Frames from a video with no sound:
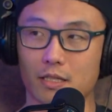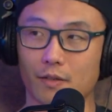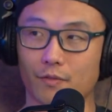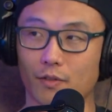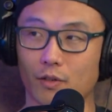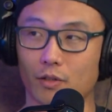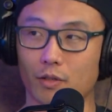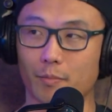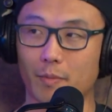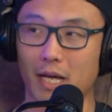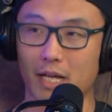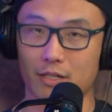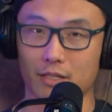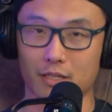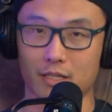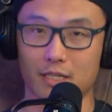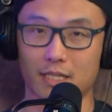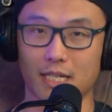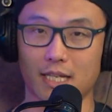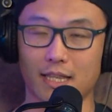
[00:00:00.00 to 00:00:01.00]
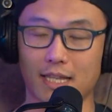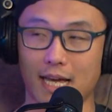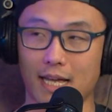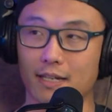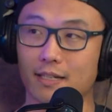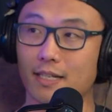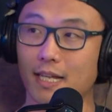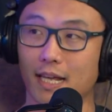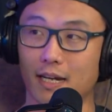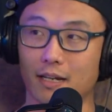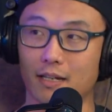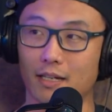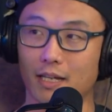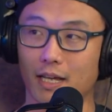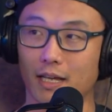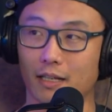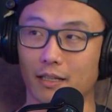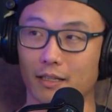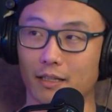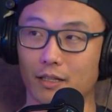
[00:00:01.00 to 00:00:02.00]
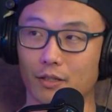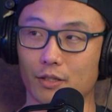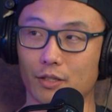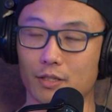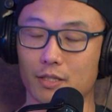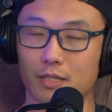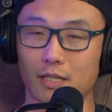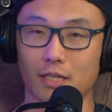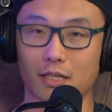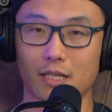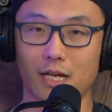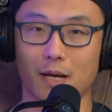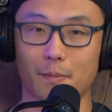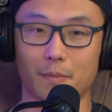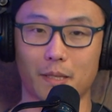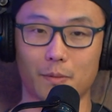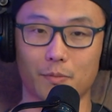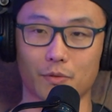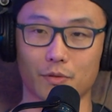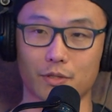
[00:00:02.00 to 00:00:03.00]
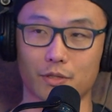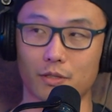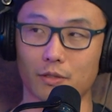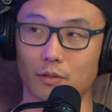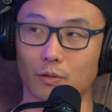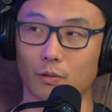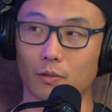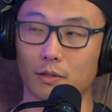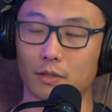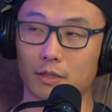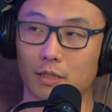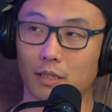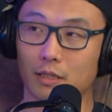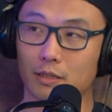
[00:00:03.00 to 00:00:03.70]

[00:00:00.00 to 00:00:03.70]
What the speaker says: difficult to imagine seeing that day to day. You see a lot of people still.